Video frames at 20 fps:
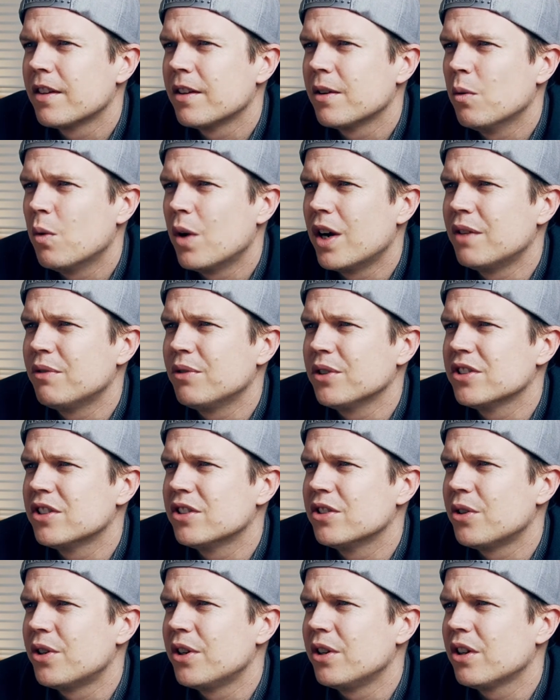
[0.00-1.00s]
Wonderful
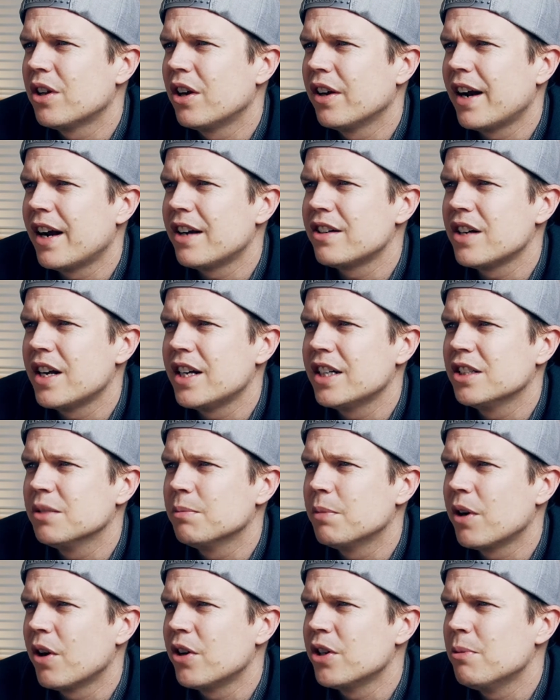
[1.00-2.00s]
tutorial. Congratulations.
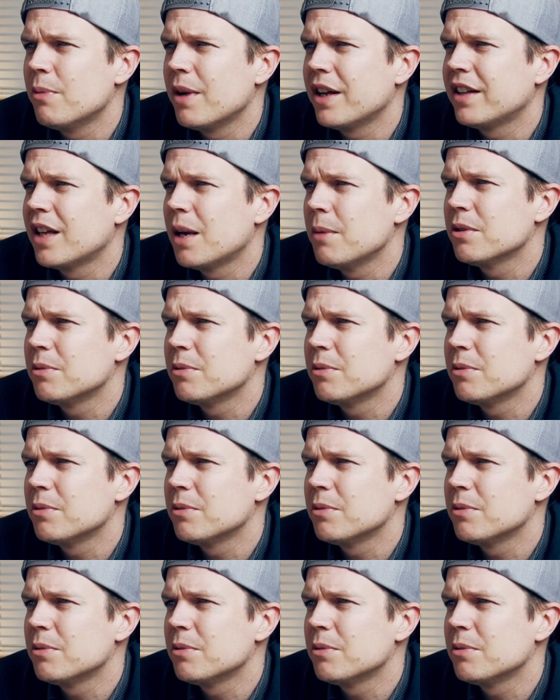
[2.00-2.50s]
But are you Matt Damon's